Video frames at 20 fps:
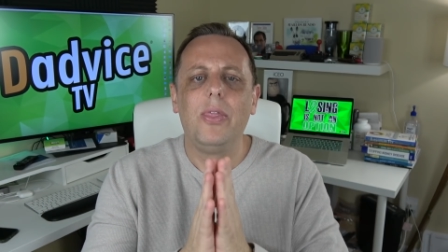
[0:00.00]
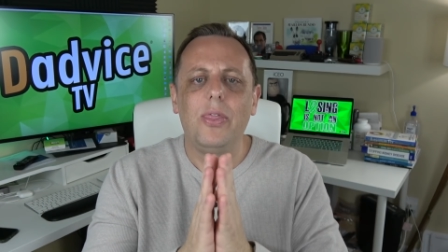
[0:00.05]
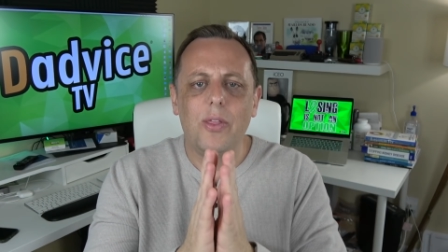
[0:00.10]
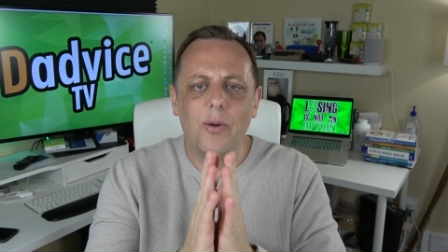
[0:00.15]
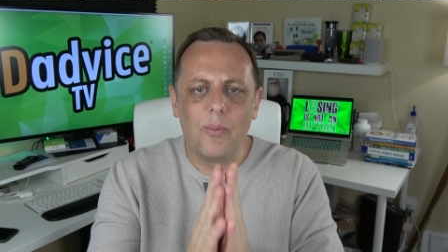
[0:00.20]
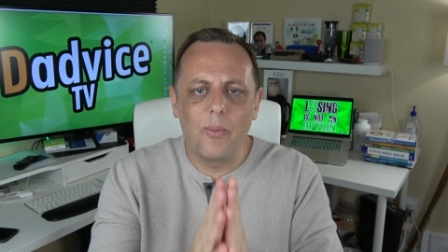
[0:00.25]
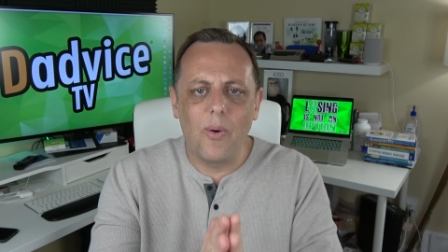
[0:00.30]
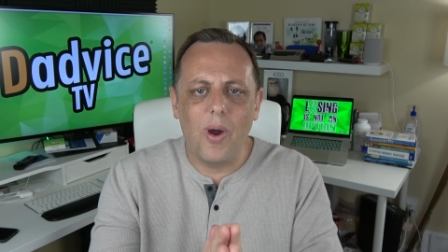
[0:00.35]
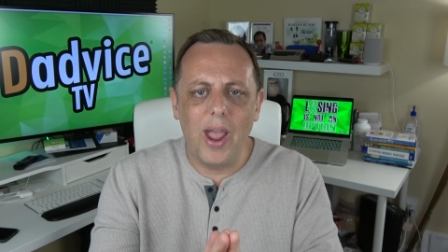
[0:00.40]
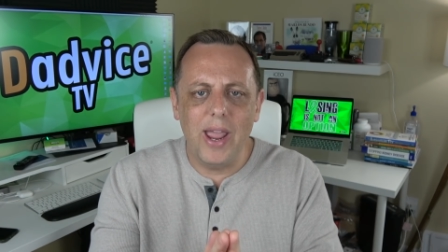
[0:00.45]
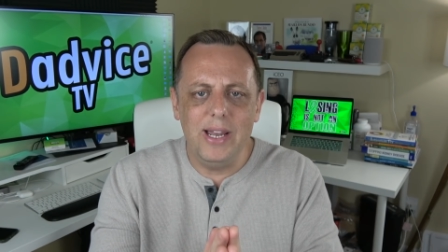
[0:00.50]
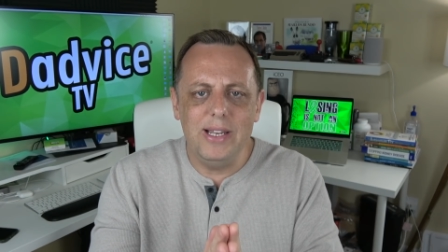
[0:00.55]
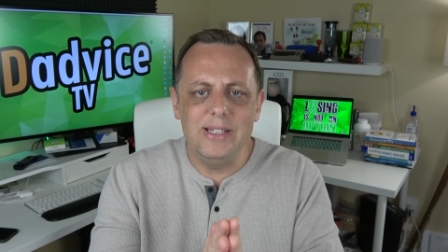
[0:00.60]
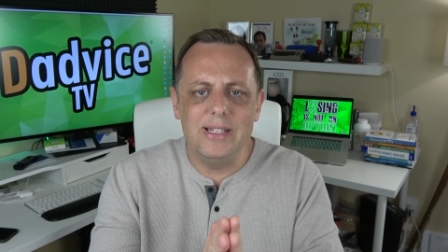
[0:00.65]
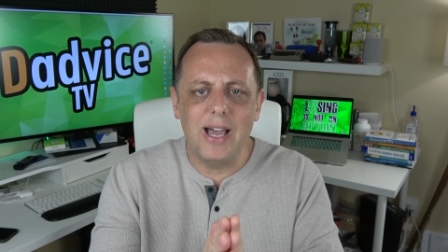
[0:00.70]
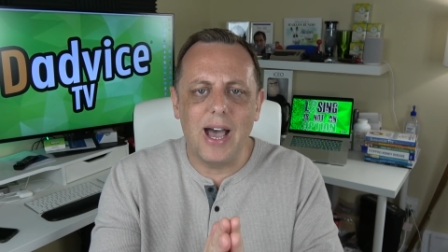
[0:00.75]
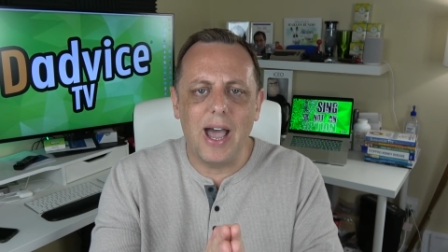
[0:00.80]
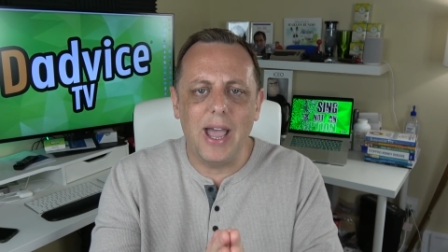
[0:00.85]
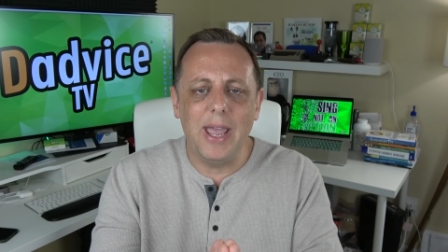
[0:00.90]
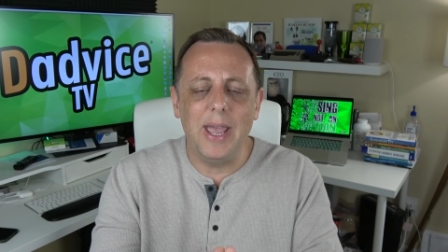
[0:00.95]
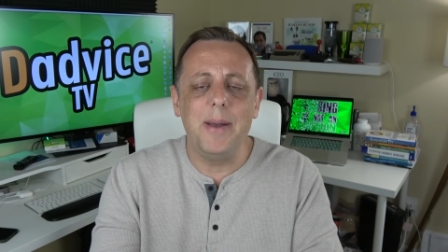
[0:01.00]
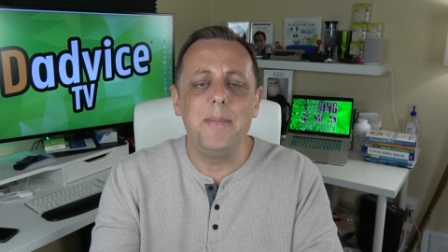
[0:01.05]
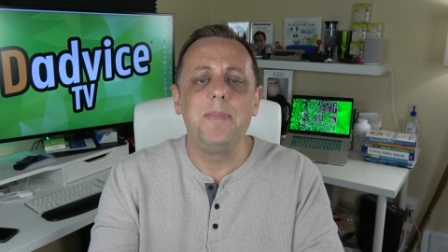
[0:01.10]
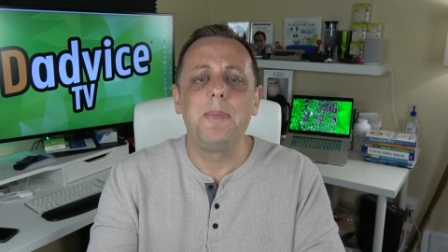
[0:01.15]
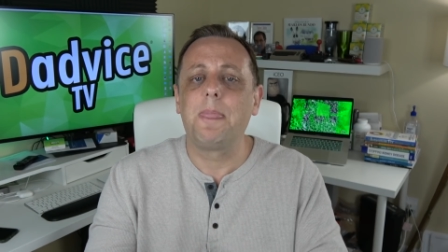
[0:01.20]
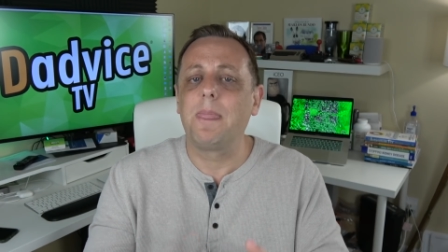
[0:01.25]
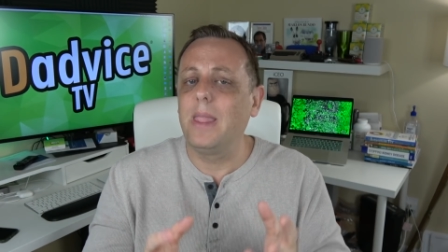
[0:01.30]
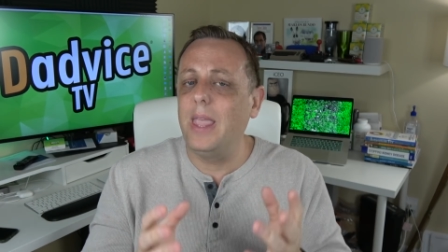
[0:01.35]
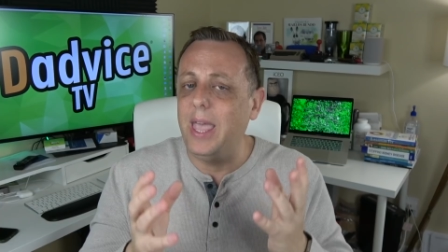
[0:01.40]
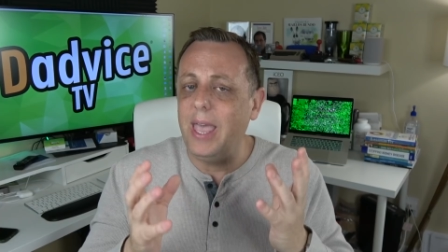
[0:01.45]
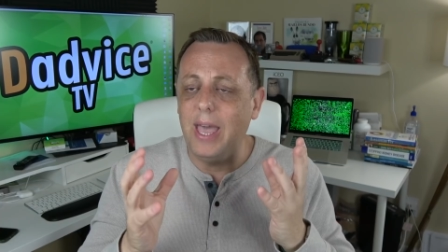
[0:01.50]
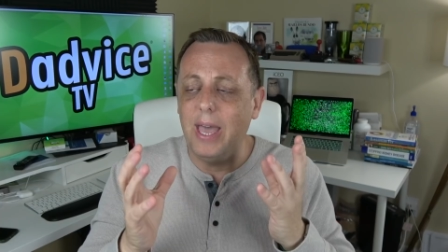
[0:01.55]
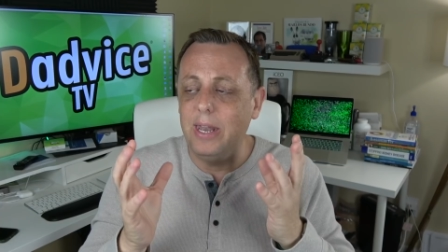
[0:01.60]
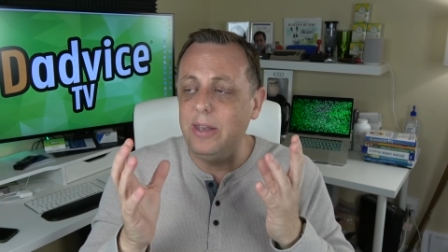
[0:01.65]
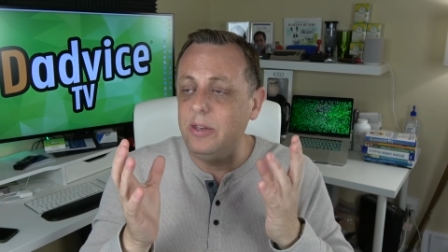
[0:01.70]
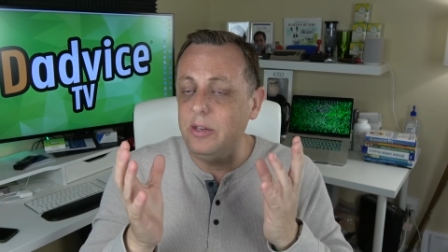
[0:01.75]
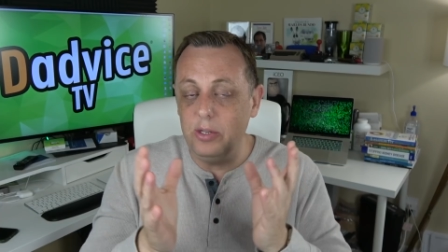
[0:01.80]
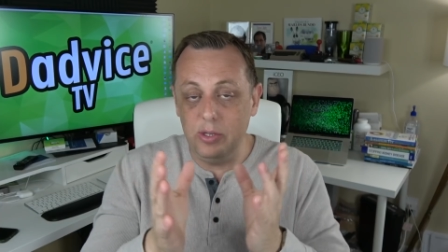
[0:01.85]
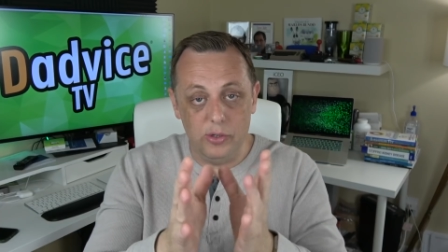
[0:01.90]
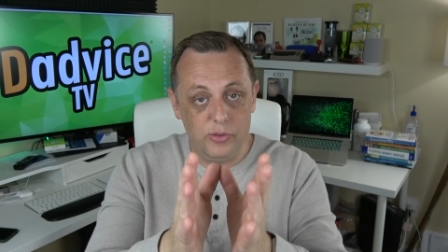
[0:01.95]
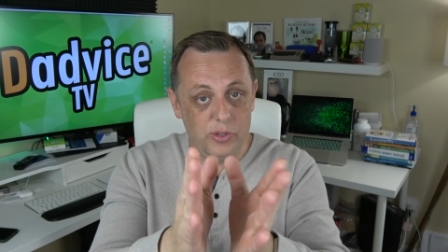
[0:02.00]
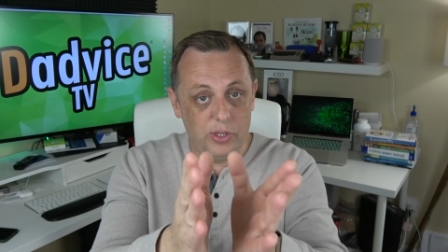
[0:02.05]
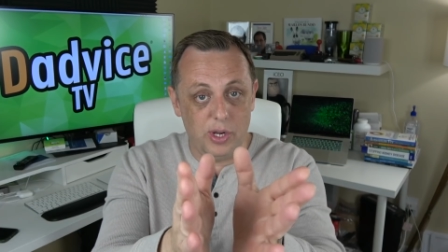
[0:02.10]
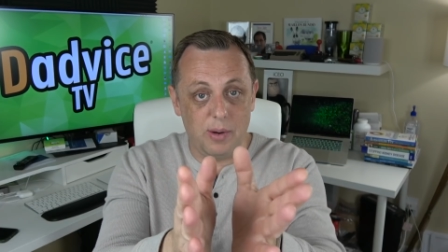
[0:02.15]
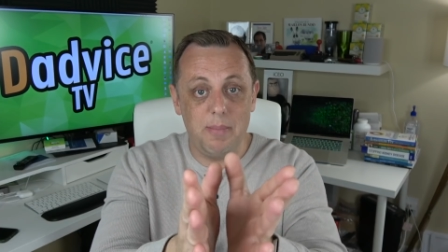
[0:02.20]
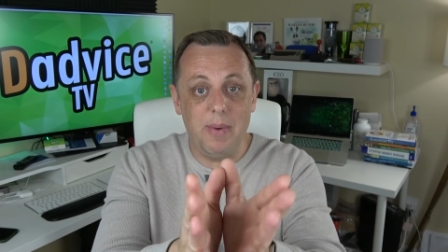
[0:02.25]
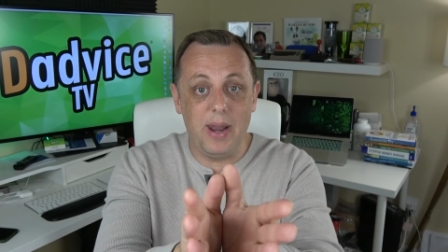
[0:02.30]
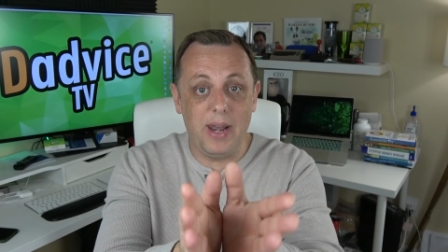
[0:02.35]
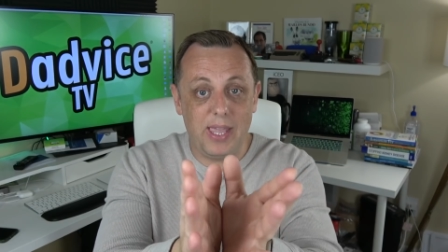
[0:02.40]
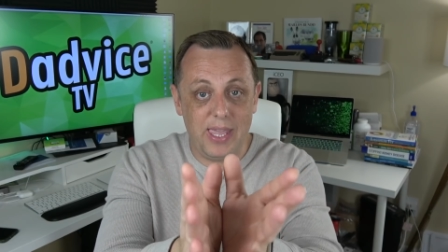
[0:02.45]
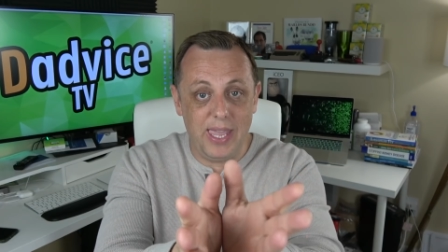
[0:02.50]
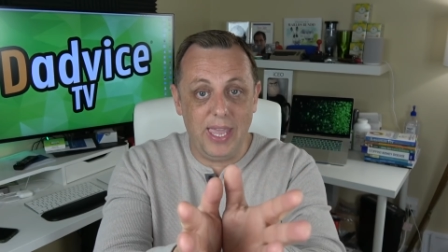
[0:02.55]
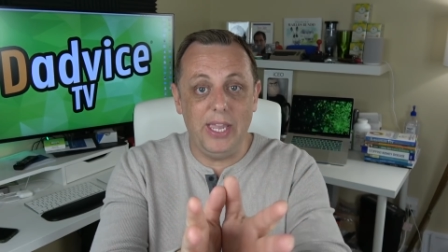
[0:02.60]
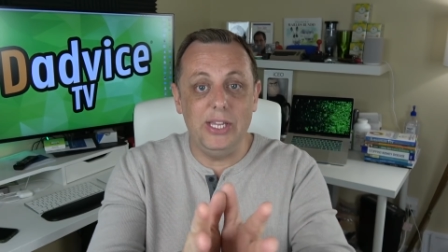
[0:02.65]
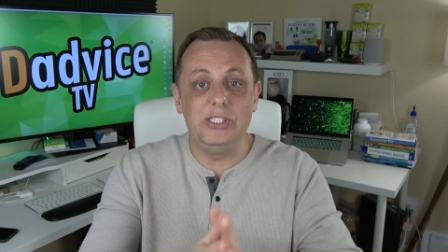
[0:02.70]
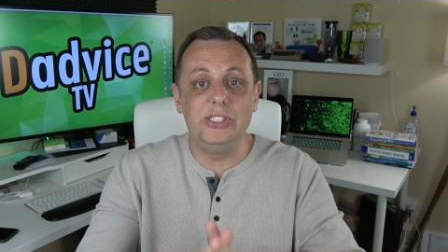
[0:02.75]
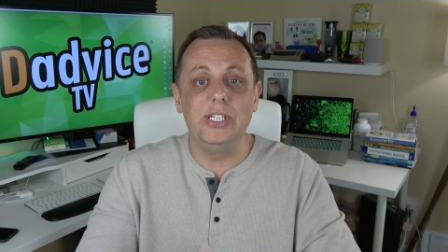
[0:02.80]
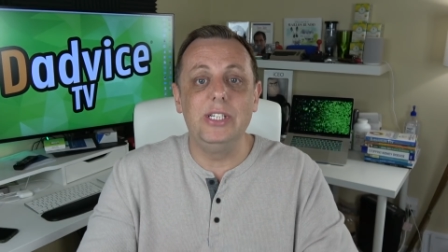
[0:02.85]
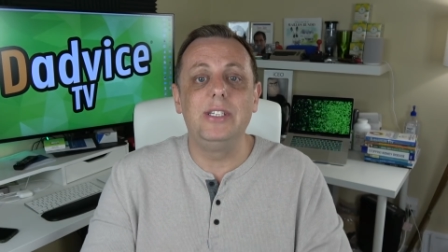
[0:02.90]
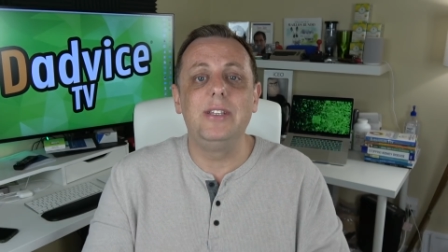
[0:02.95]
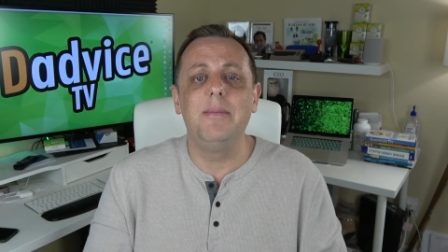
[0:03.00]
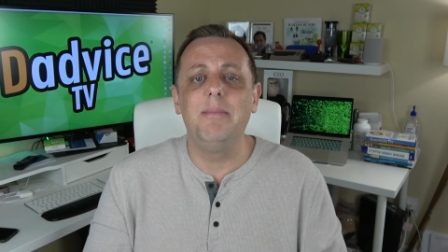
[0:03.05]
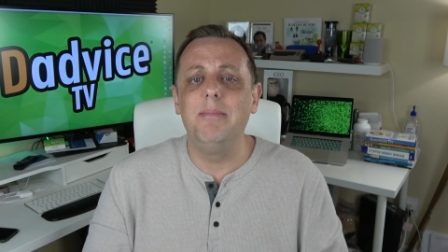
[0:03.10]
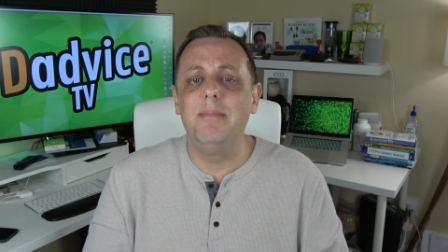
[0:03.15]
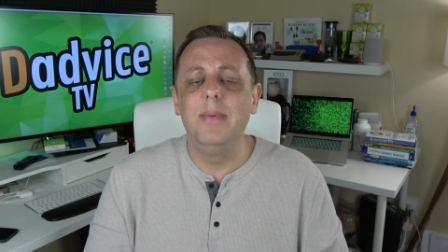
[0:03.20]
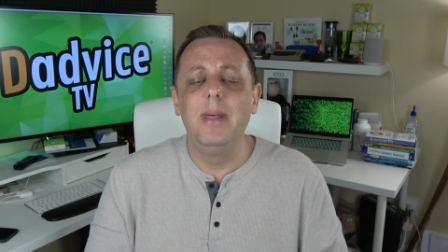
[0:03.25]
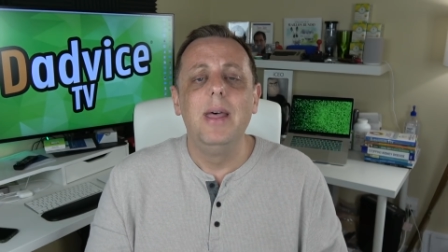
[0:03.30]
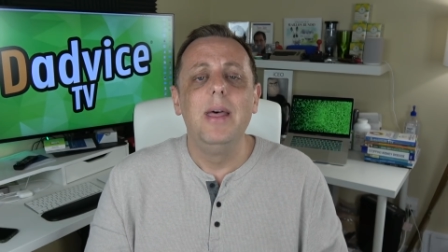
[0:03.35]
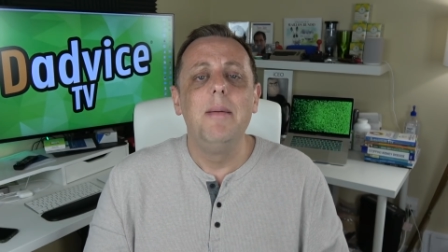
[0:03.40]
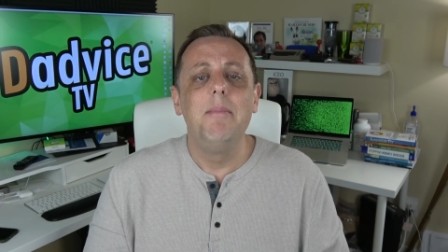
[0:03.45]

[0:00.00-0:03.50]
the right diet, and using your medication to